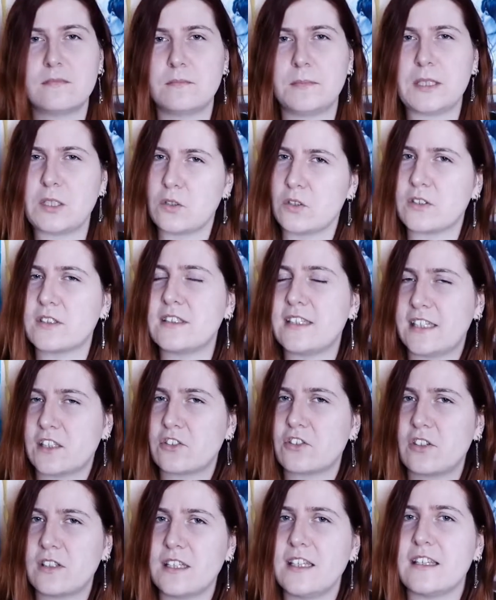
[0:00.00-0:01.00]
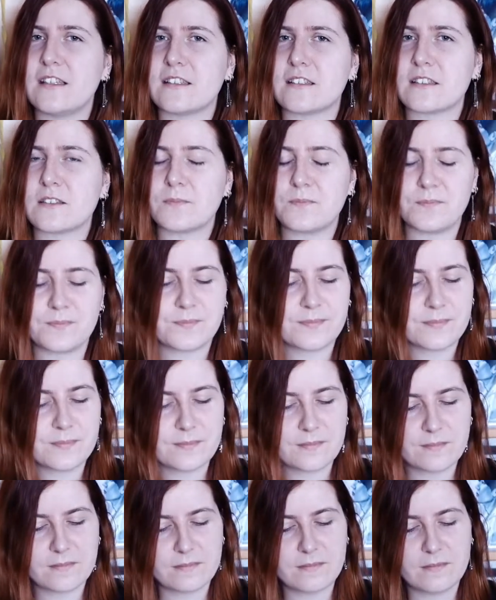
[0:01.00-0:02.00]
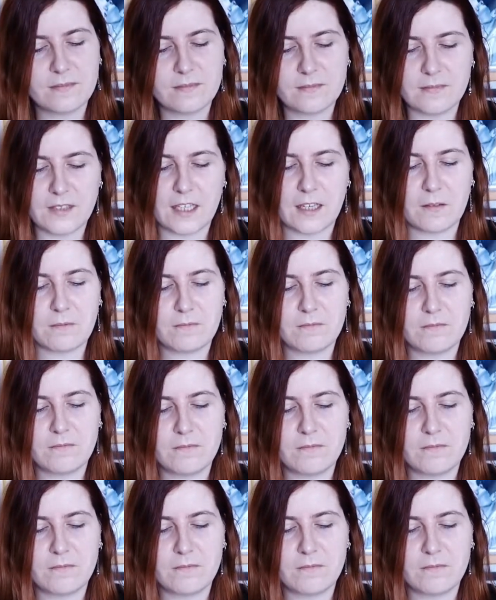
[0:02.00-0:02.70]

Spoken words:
Because it actually is. Yeah.